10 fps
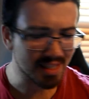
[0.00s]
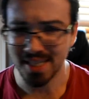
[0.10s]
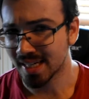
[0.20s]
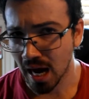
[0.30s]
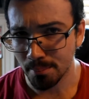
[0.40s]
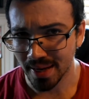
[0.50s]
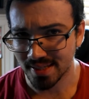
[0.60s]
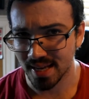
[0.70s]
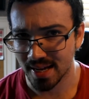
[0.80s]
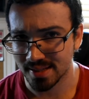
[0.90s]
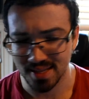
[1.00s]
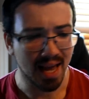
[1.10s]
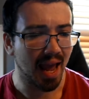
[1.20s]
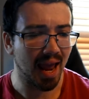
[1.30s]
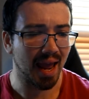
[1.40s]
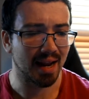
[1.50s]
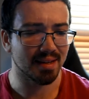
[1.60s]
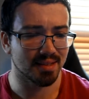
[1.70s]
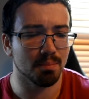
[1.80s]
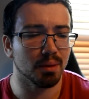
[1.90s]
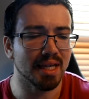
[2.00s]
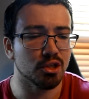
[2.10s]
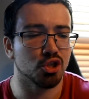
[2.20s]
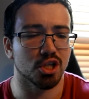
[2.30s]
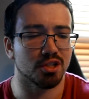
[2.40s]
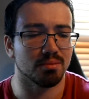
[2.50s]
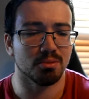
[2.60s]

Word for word: did not make sense and simply just,